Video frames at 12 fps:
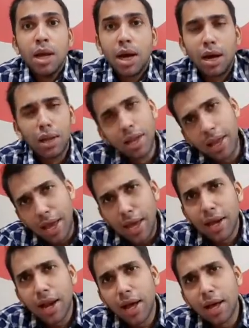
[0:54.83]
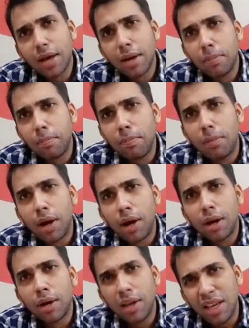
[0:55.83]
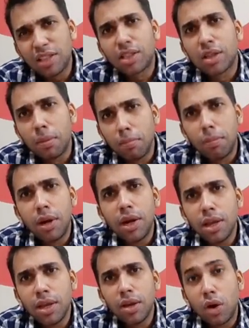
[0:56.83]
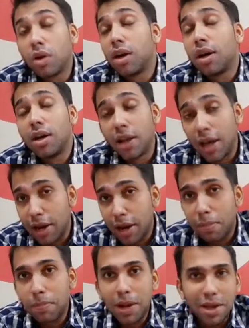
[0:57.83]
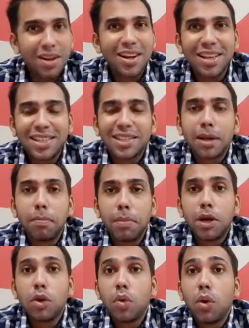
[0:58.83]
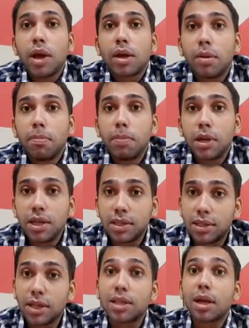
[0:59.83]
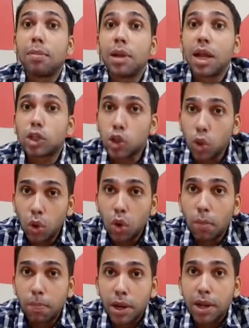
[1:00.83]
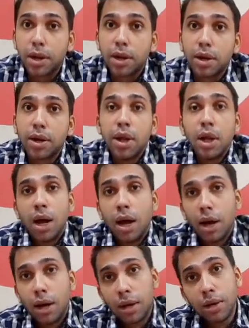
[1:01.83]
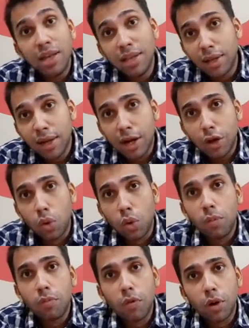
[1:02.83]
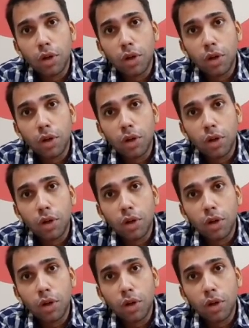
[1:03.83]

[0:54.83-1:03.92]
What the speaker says: A Lehra is somebody, or a Lehra player is somebody who accompanies the tabla solo player either at home for